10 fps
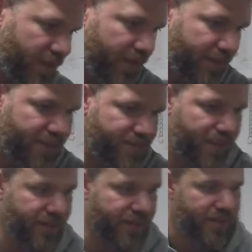that's
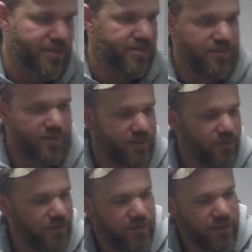about it, guys.
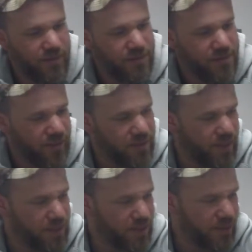Just thought I'd
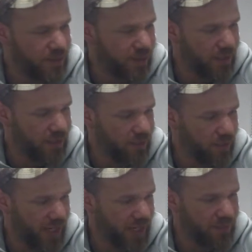touch on
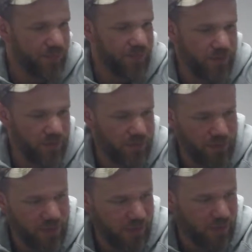what I prefer
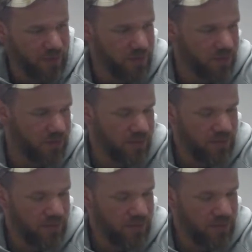for calls.